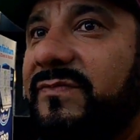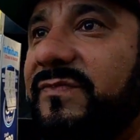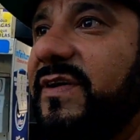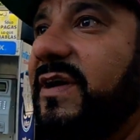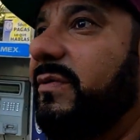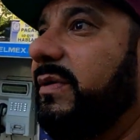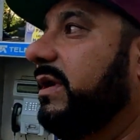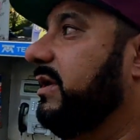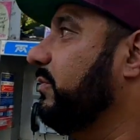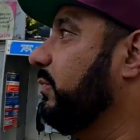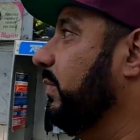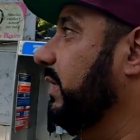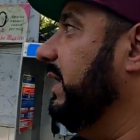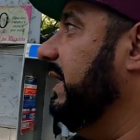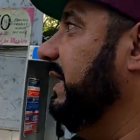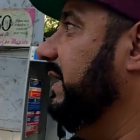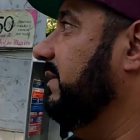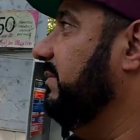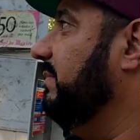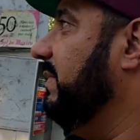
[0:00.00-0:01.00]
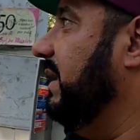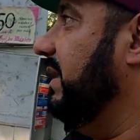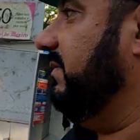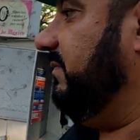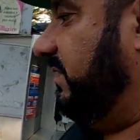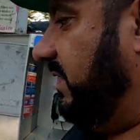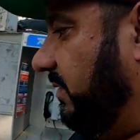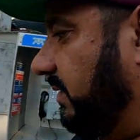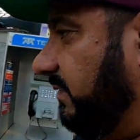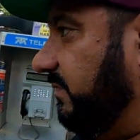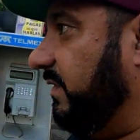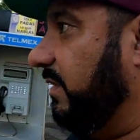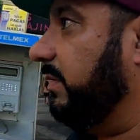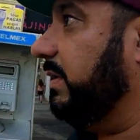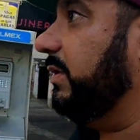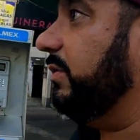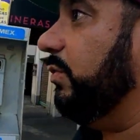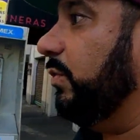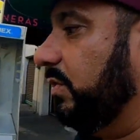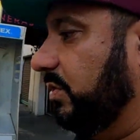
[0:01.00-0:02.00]
Very green, man. Very,
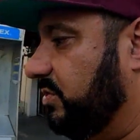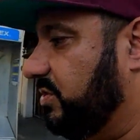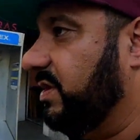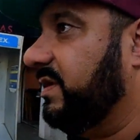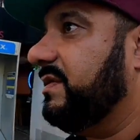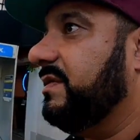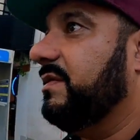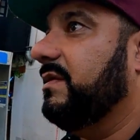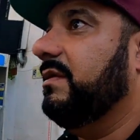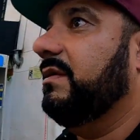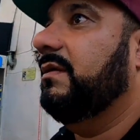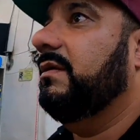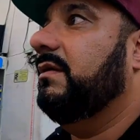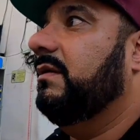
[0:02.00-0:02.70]
very gorgeous.